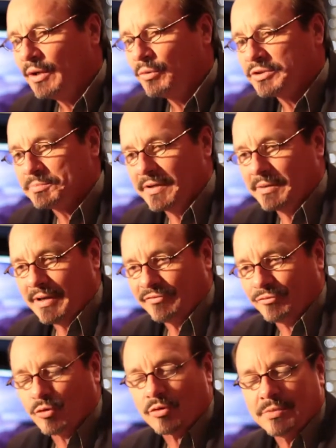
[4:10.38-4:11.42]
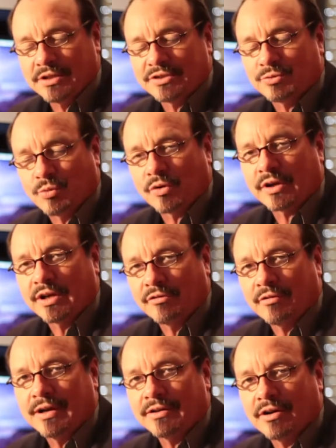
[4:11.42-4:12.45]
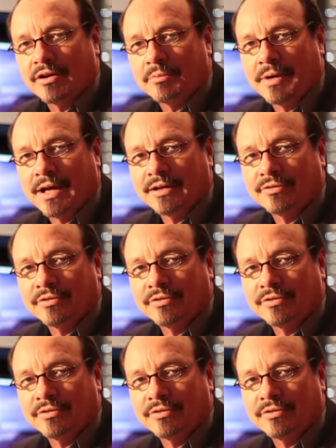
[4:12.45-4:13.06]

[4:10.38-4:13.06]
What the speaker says: We spent about 4 months working around Har HaBayit,